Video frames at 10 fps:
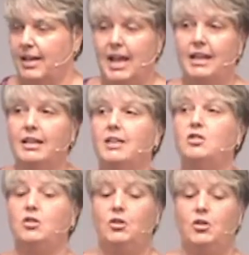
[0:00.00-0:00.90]

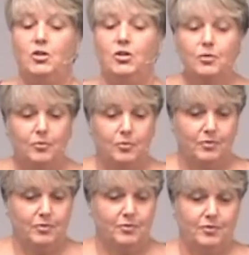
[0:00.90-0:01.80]
unless you
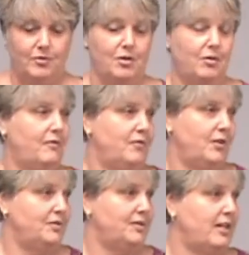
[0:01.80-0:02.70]
know it for
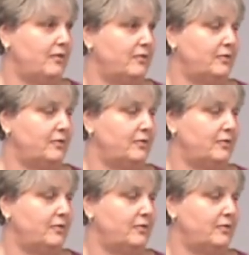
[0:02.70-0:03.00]
yourself.